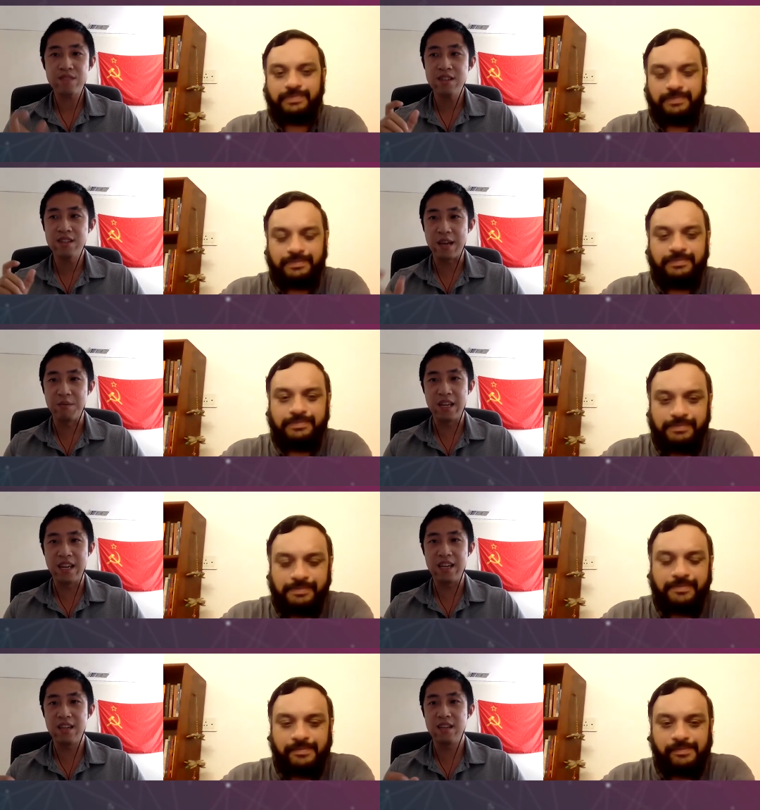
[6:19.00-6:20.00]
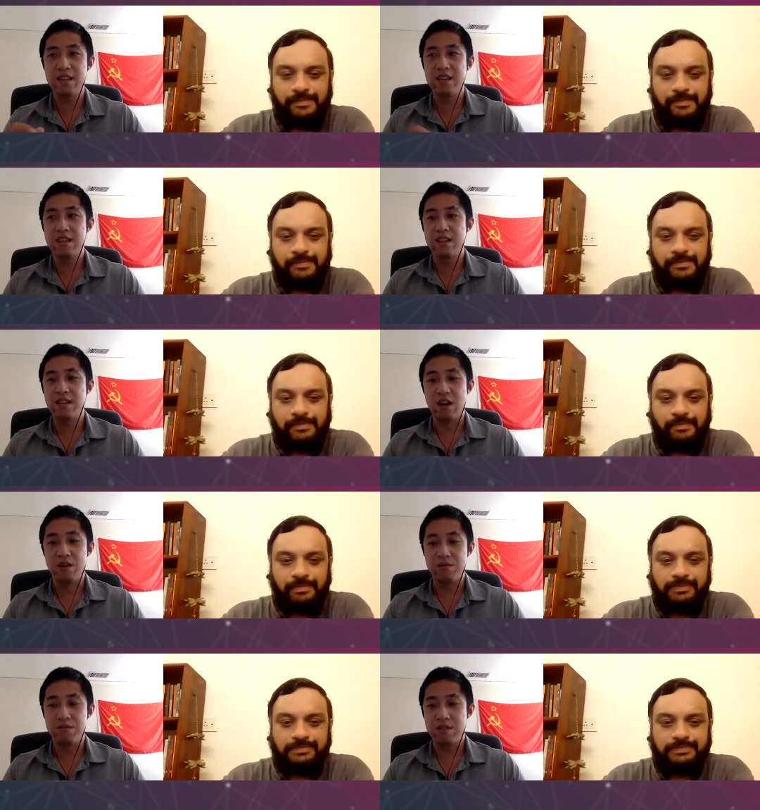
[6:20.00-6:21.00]
Speaker 1: namely, you
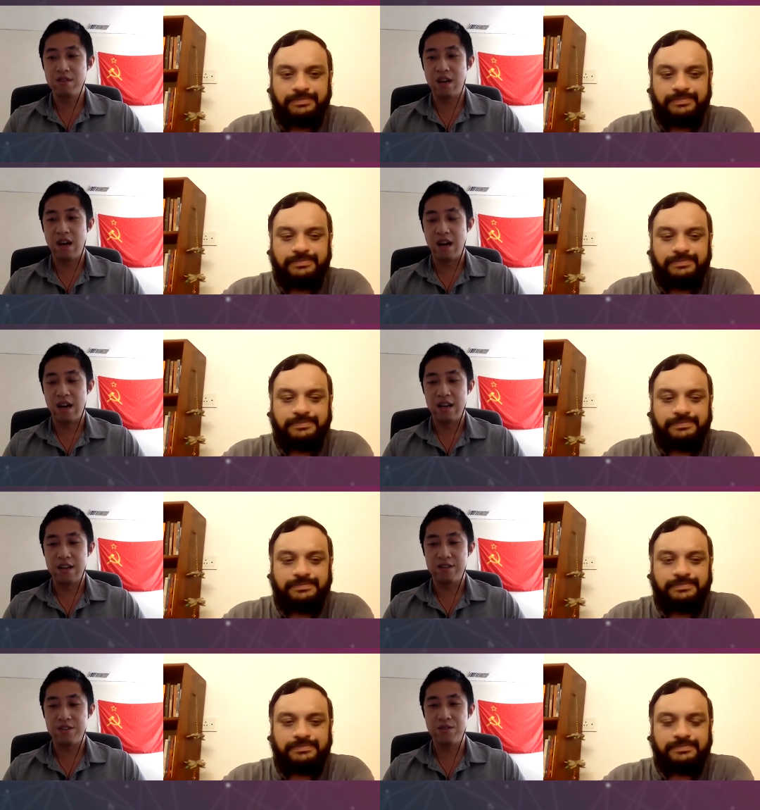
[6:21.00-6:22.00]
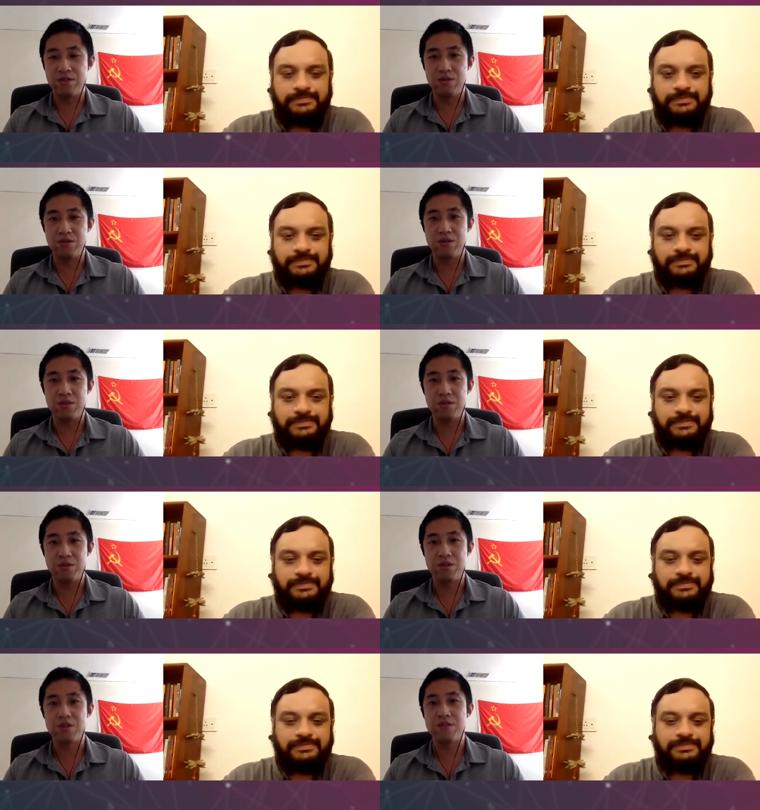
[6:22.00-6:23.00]
know, uh, to
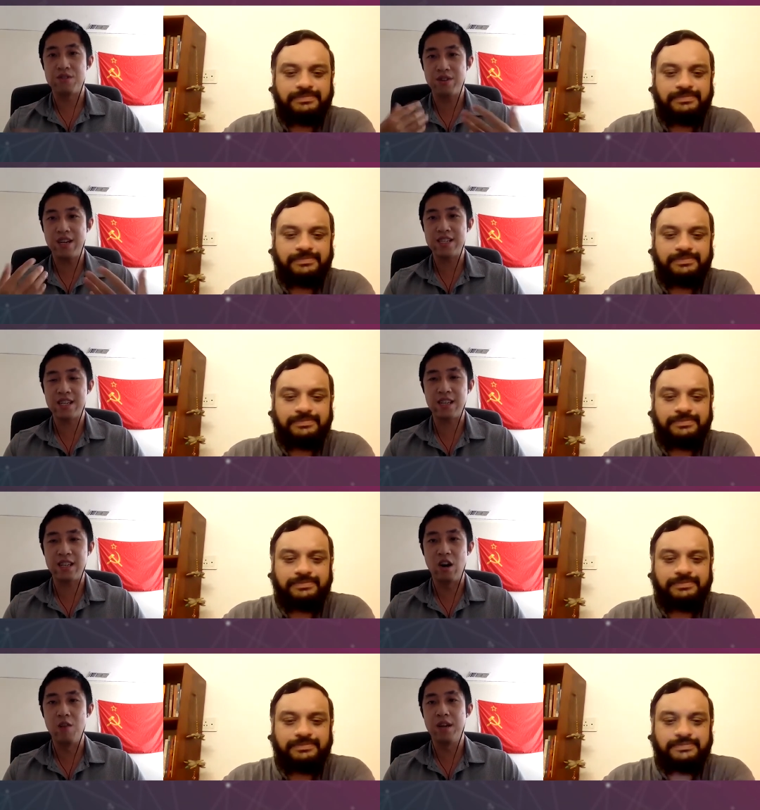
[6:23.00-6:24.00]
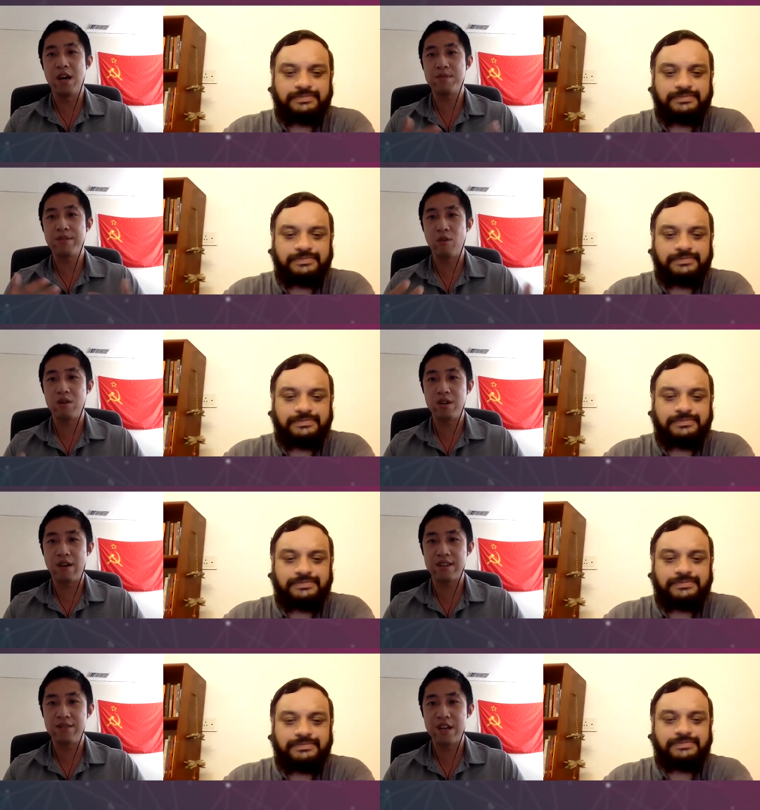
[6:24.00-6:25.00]
to sort of strategically open up to foreign
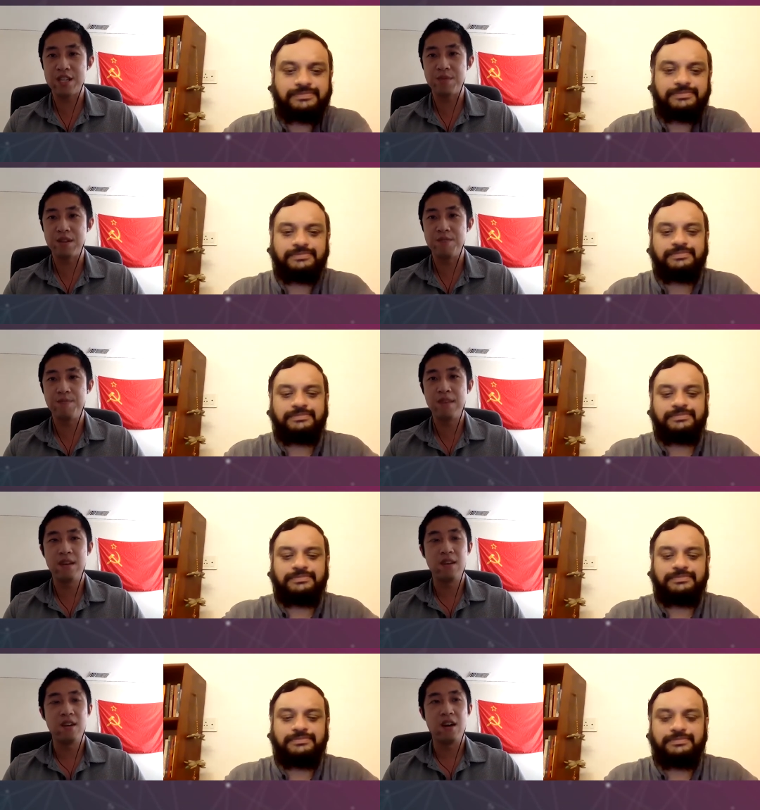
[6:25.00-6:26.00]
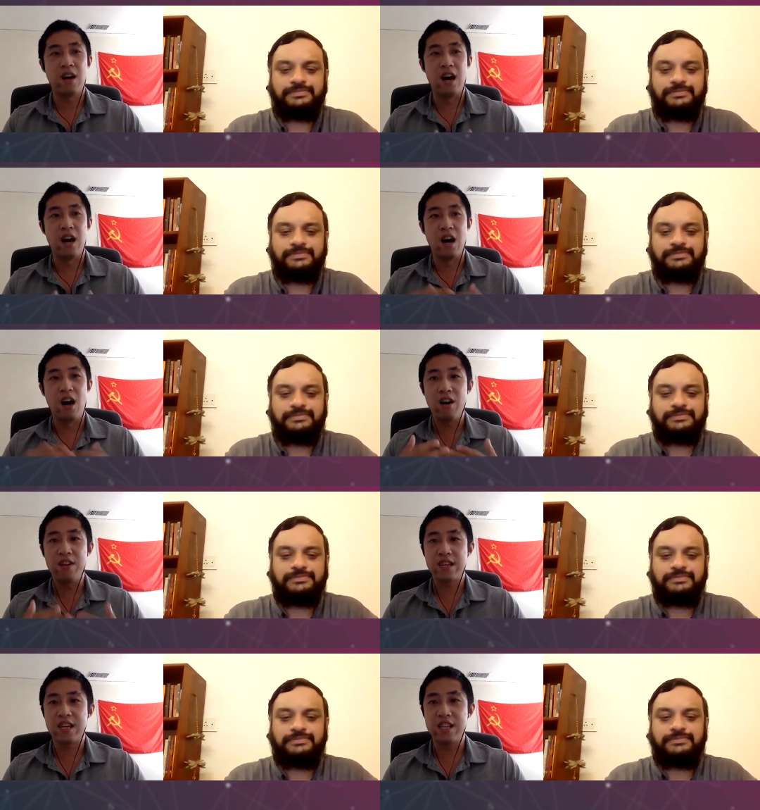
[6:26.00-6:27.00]
direct investment uh, on
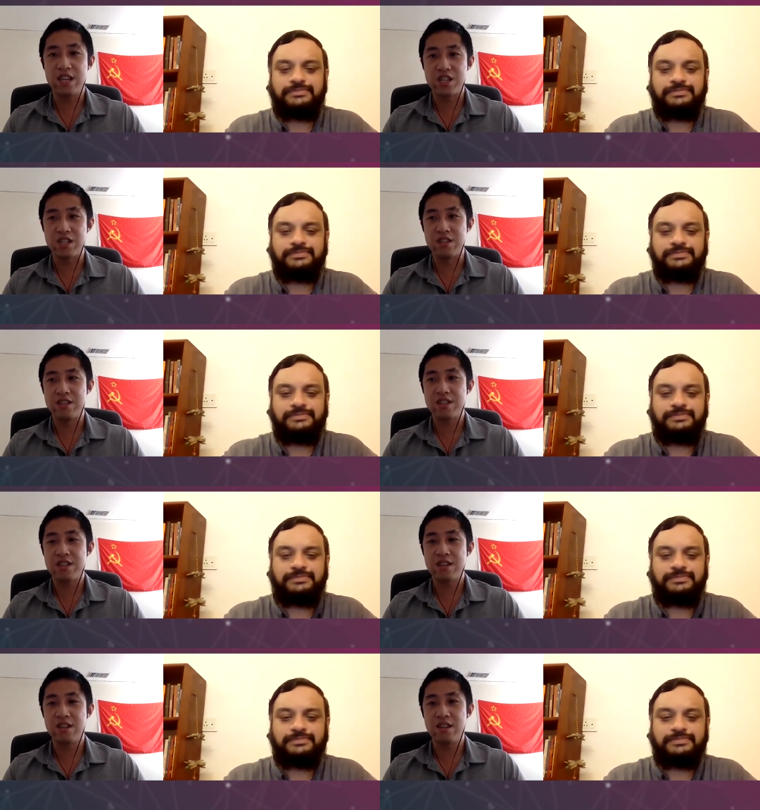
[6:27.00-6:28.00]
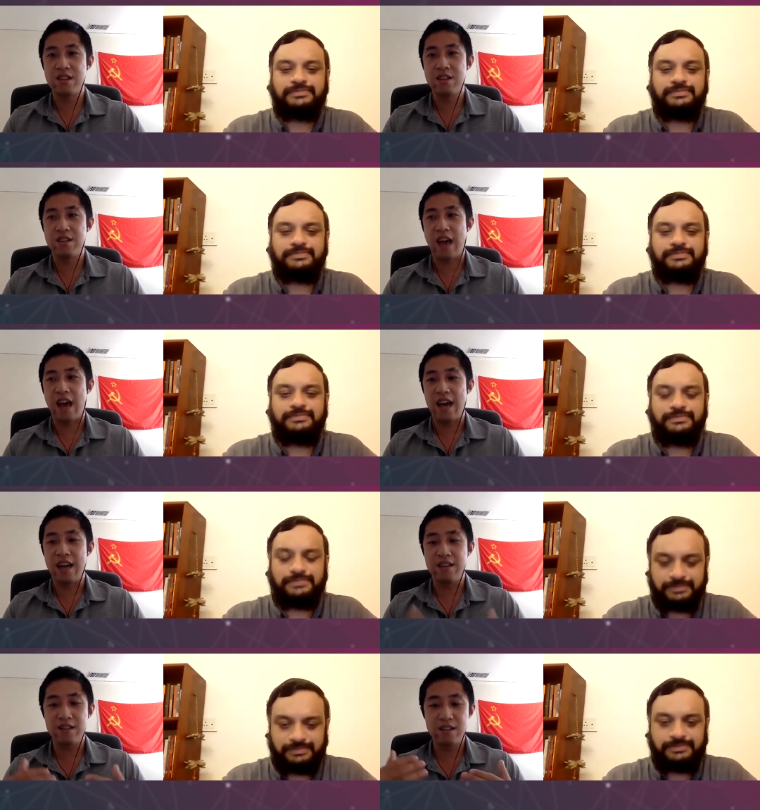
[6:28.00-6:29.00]
the conditions
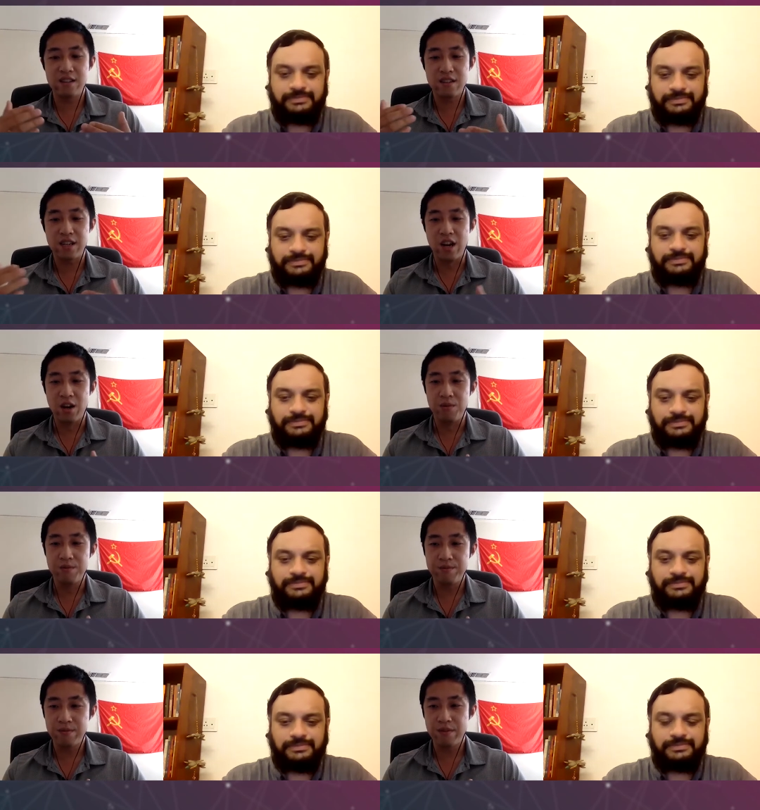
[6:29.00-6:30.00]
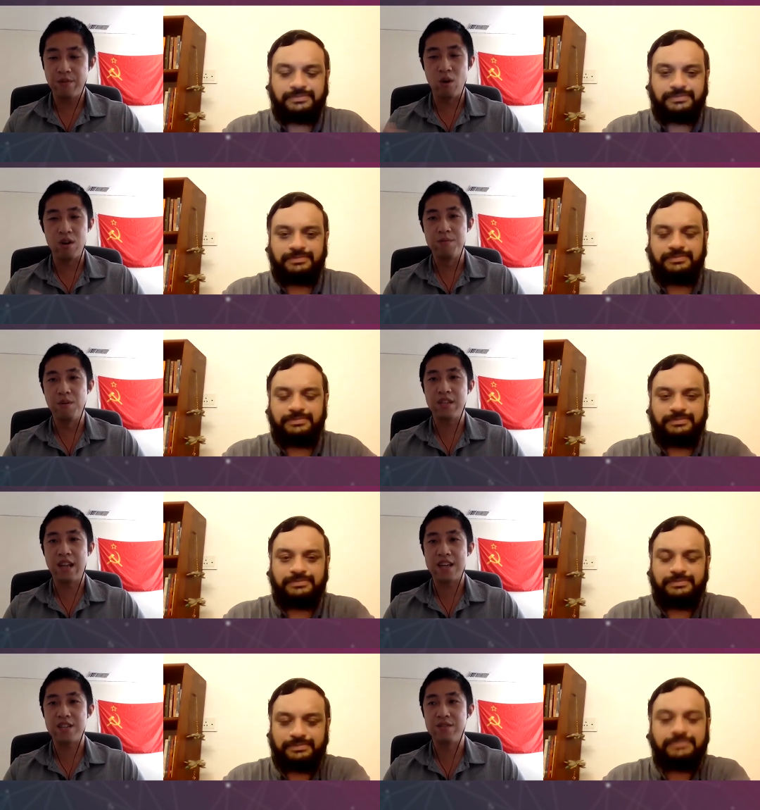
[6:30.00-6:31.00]
that, you know, foreign
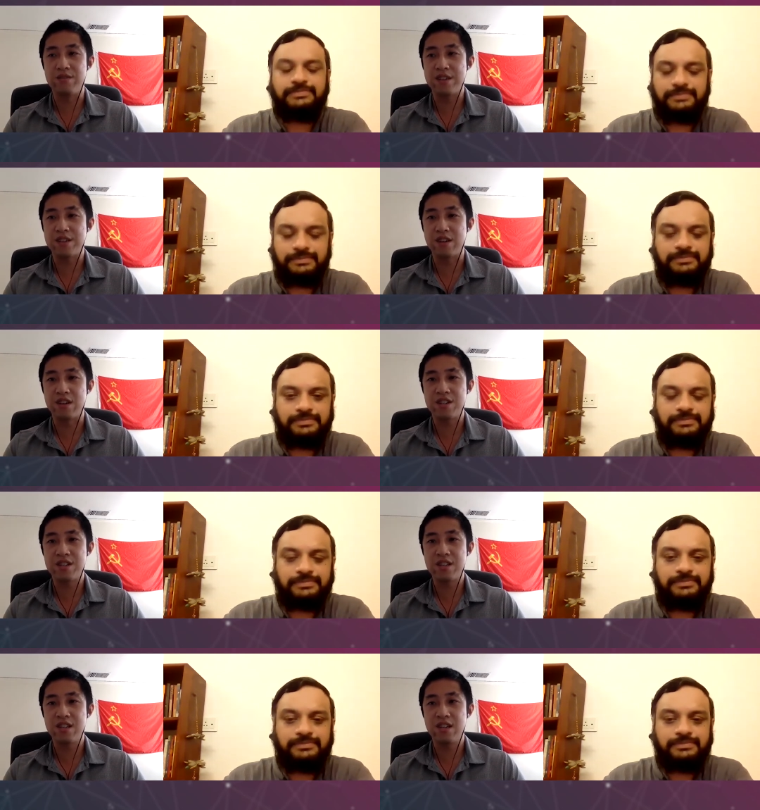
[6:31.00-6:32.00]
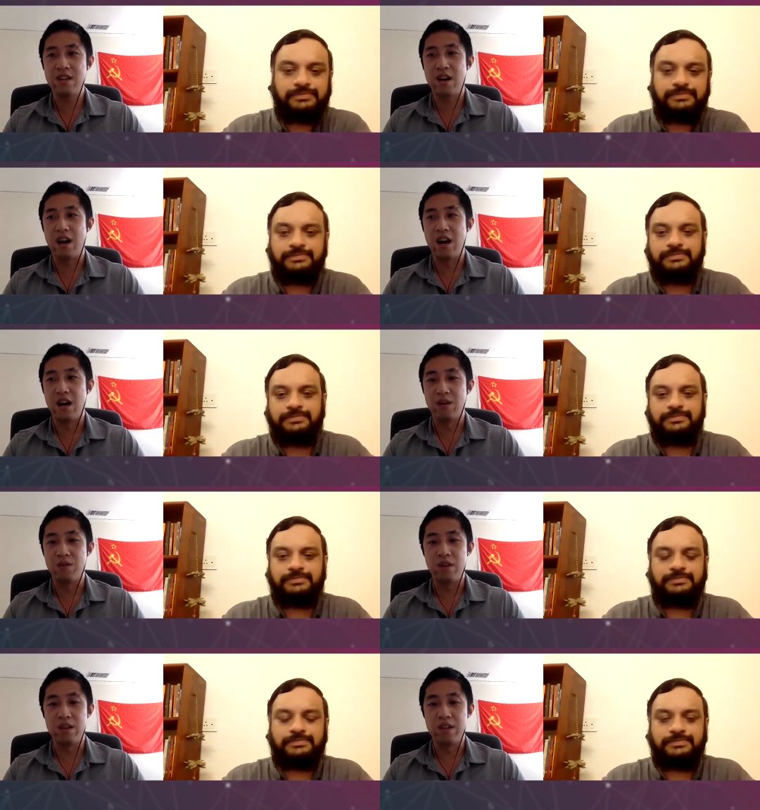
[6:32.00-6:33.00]
multinational investors uh,
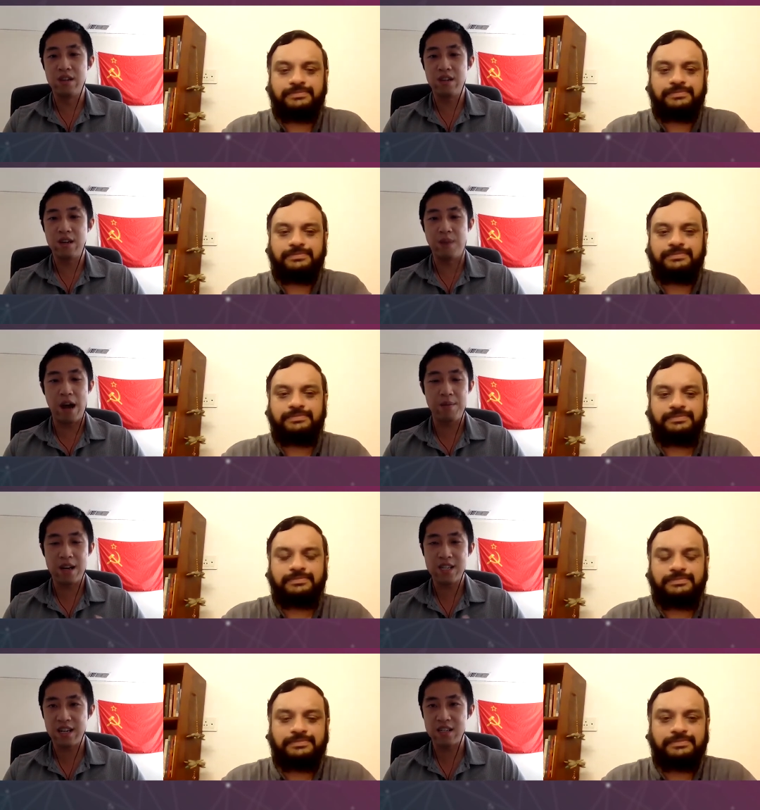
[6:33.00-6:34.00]
would abide by Chinese